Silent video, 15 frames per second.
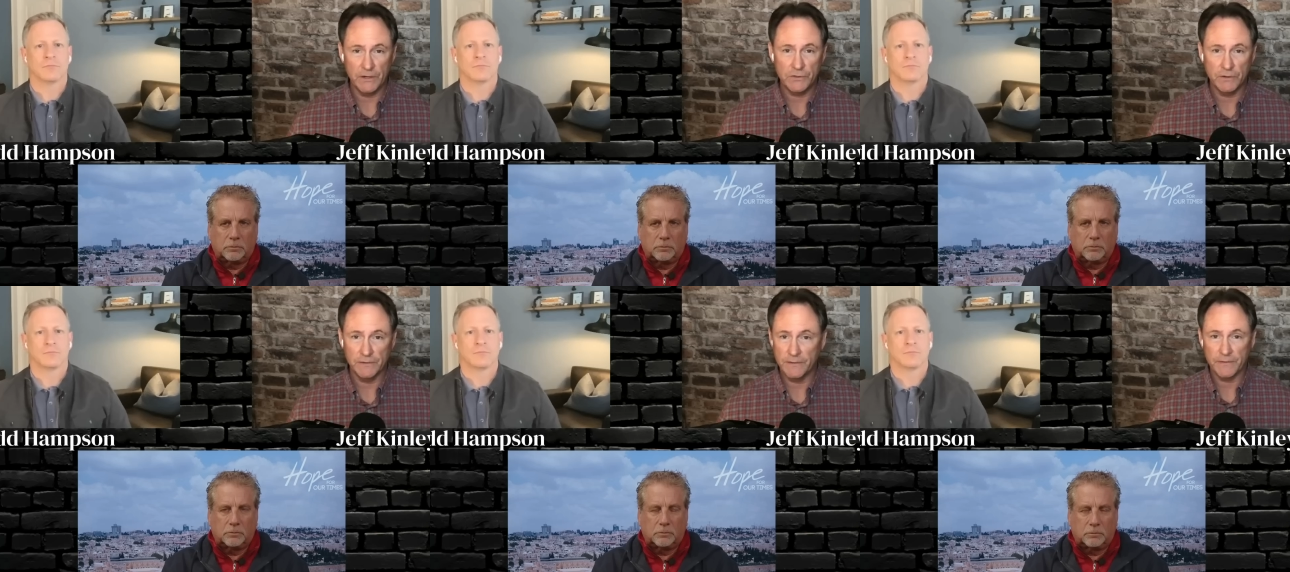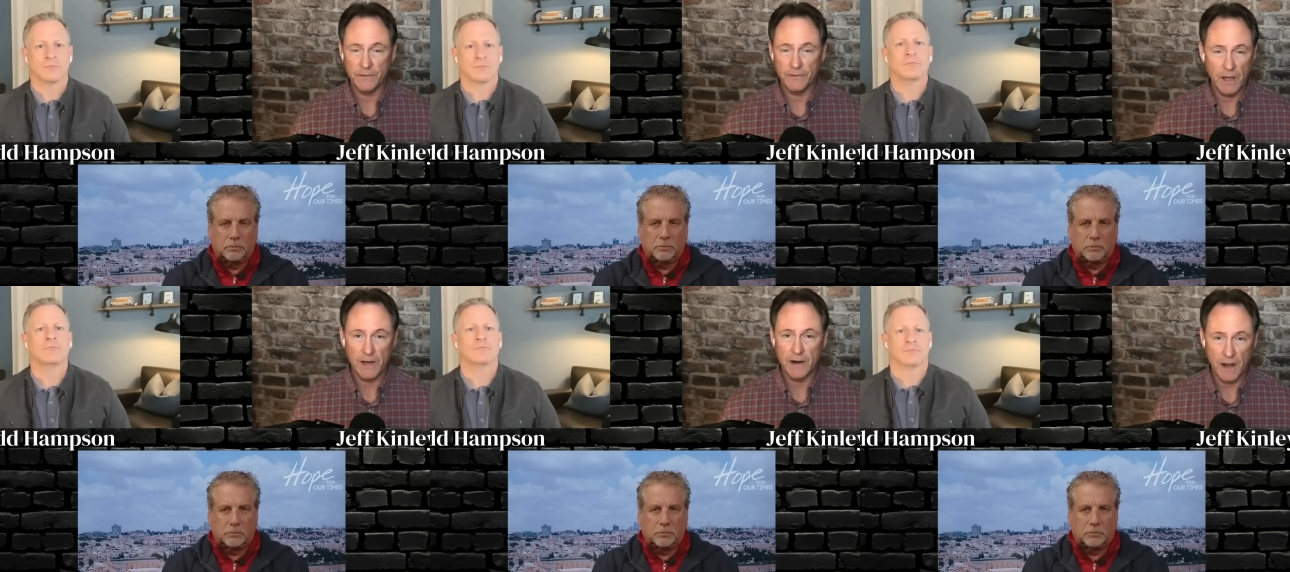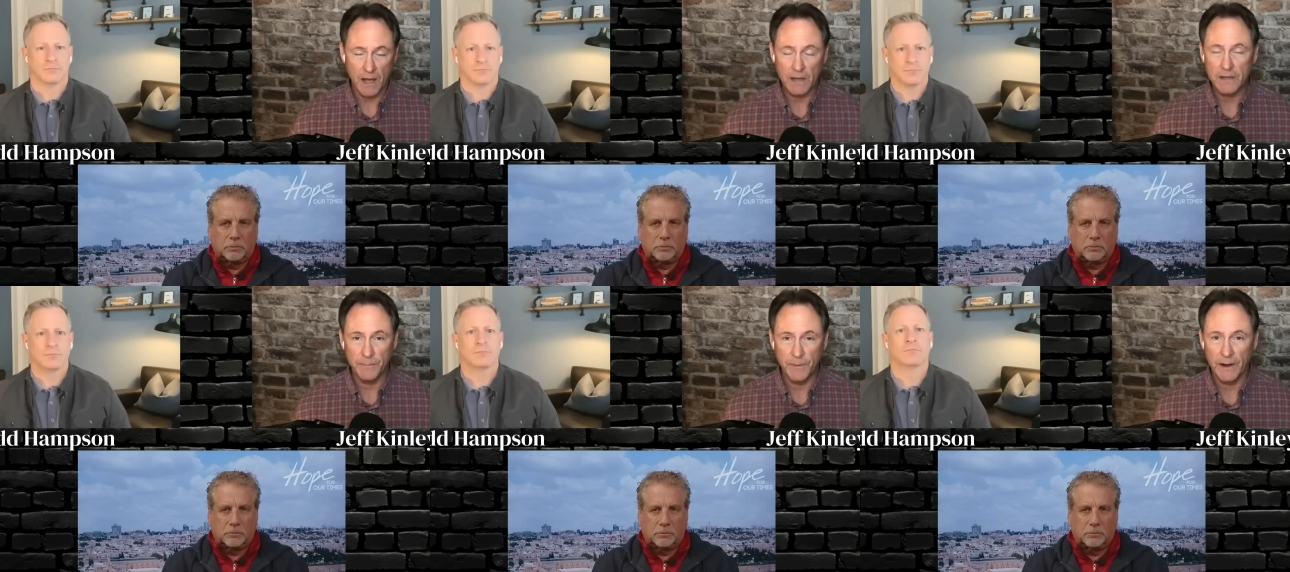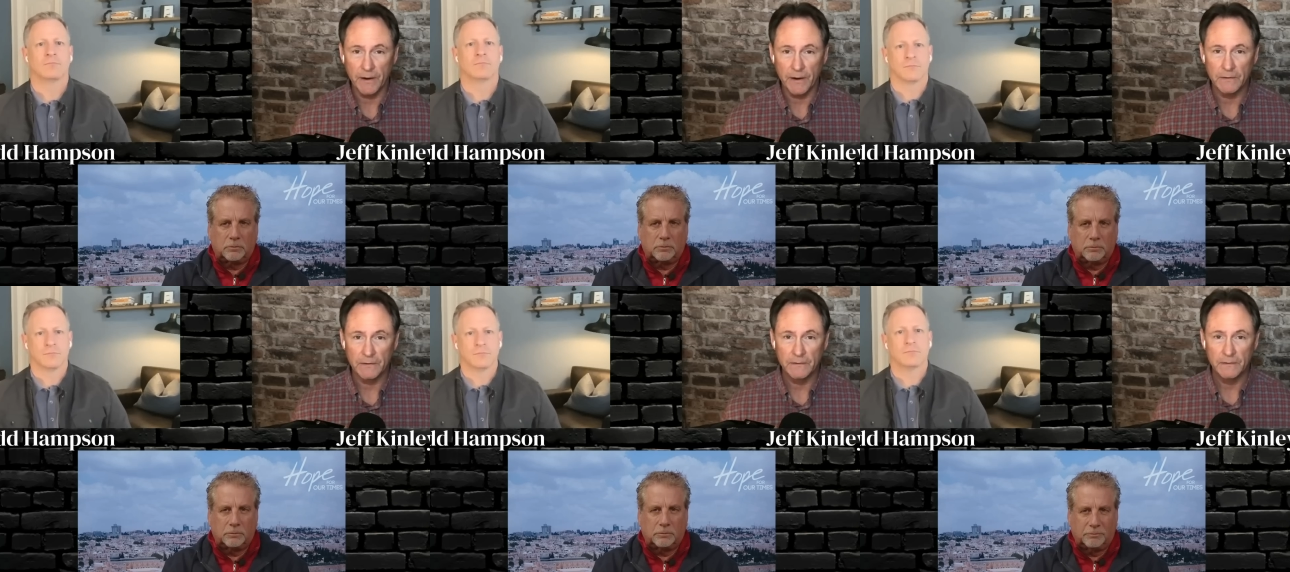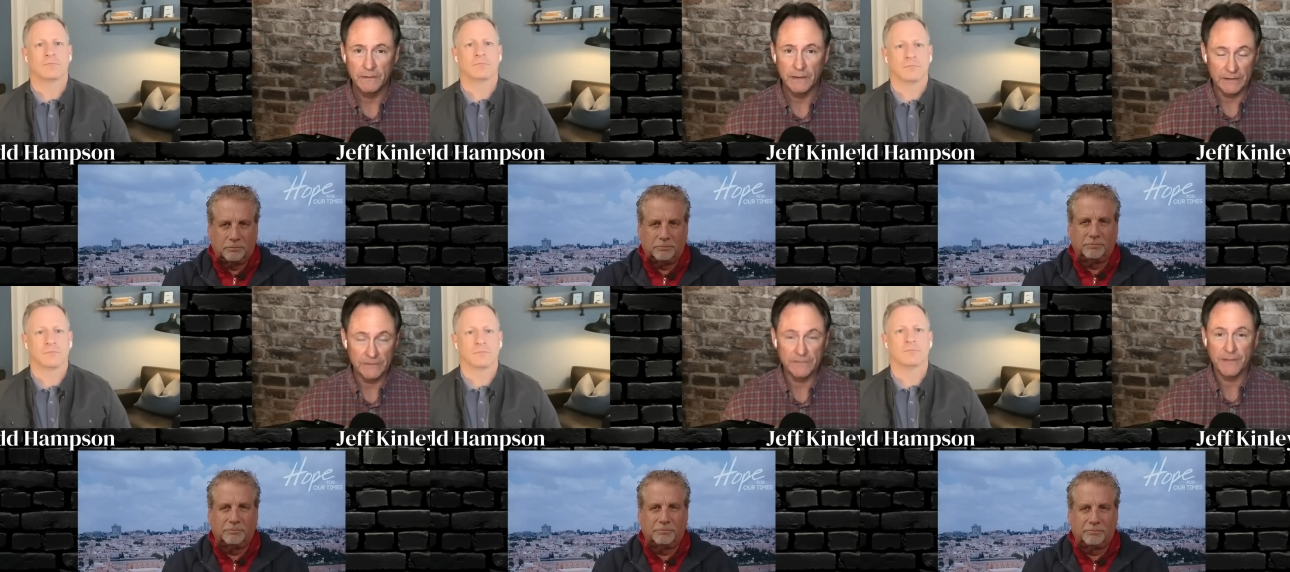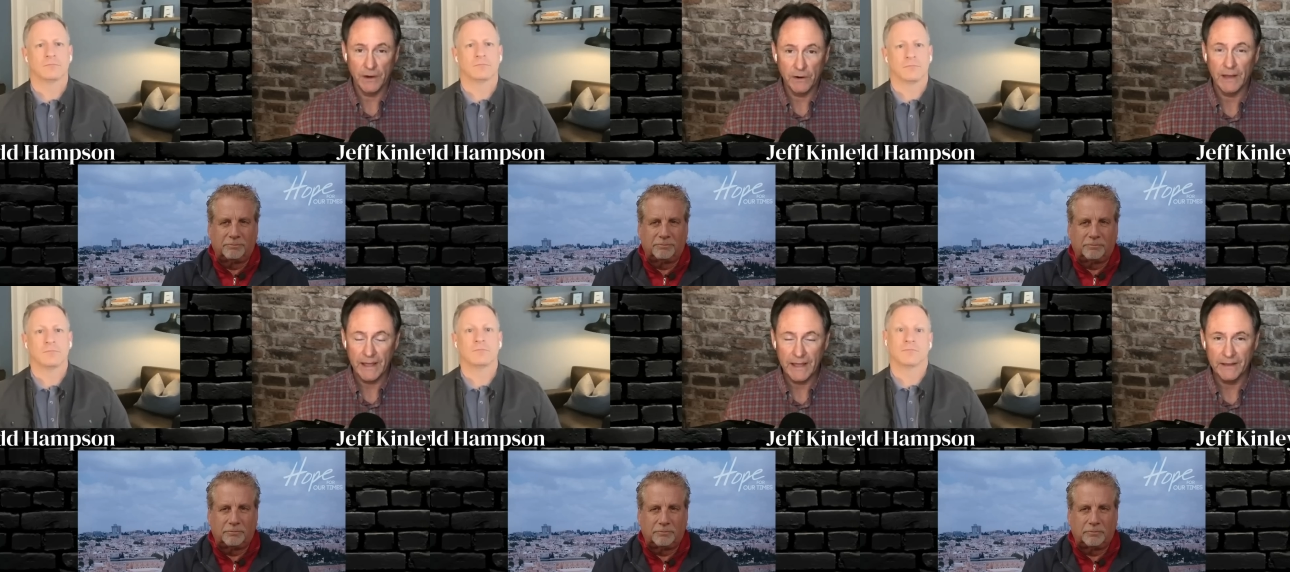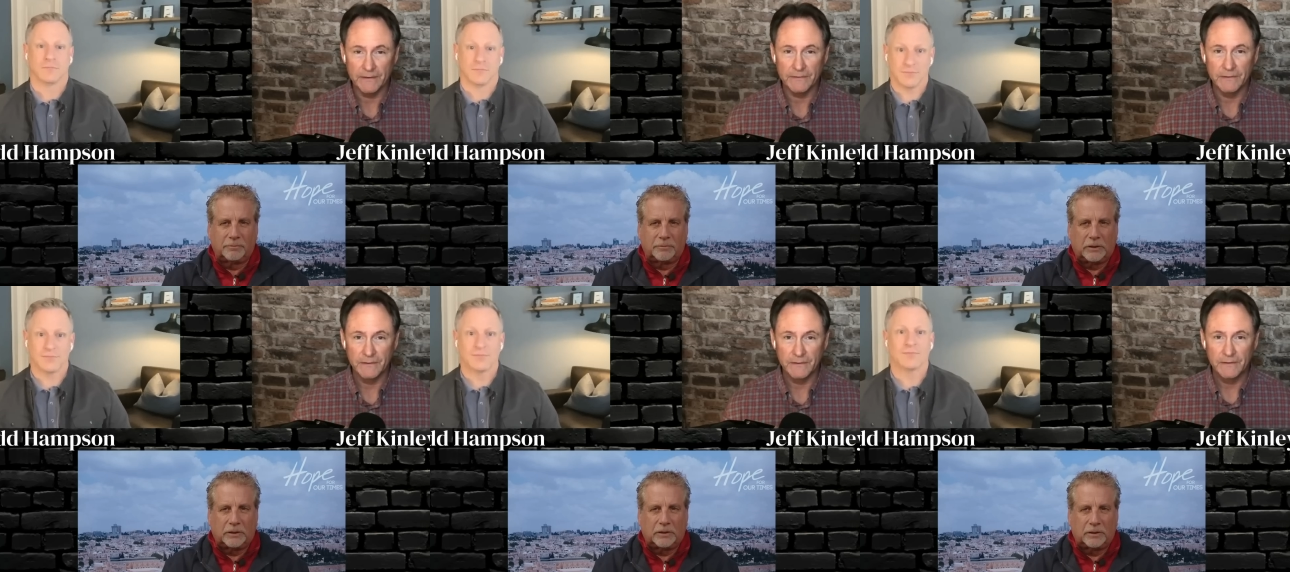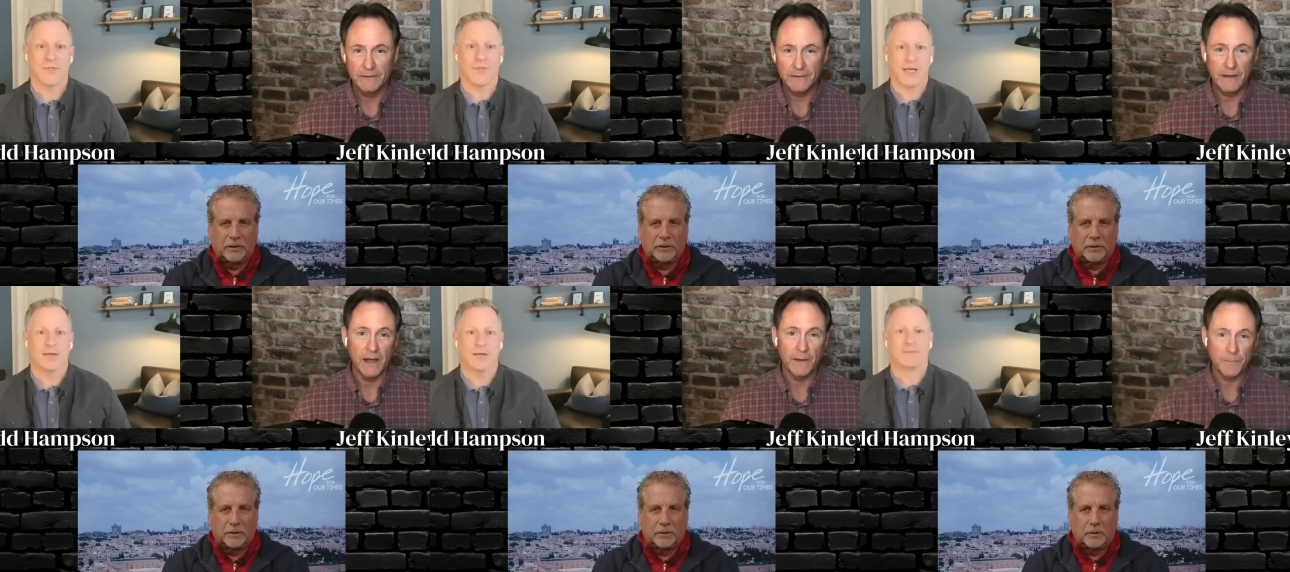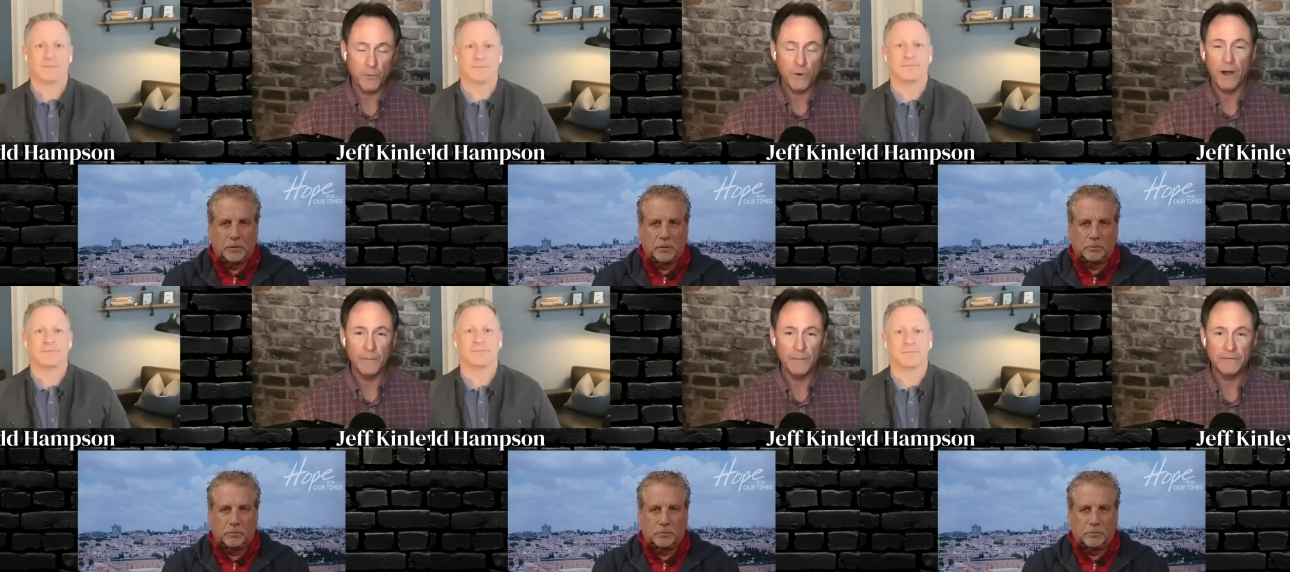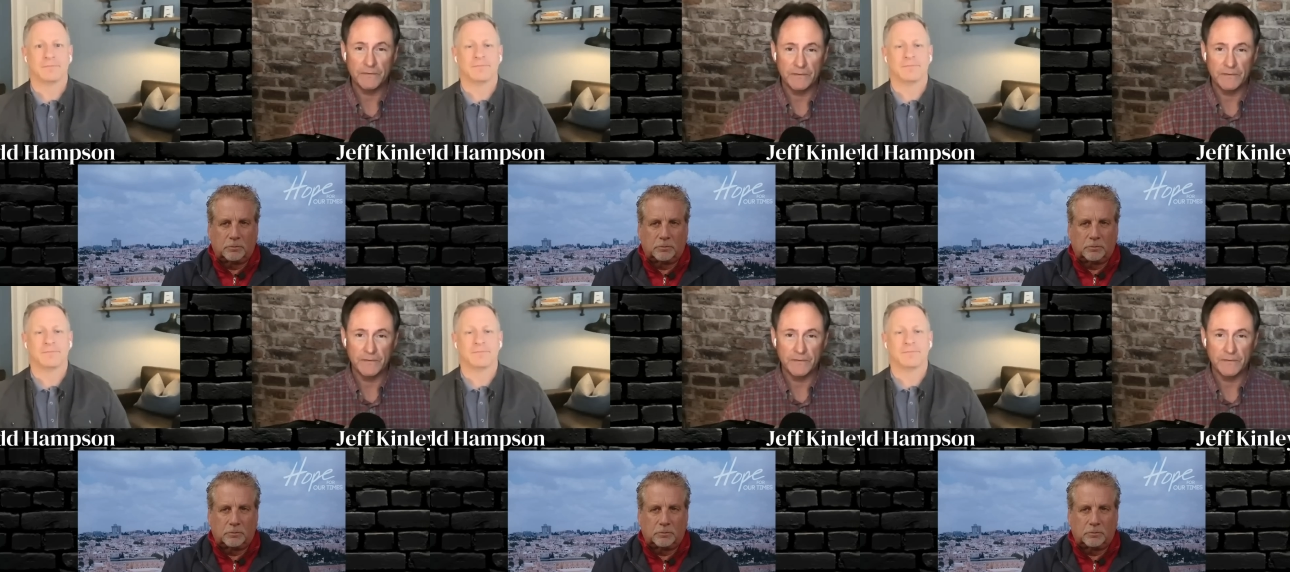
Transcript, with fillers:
Speaker 1: that they're not an occupier; it's their land yeah. God promised them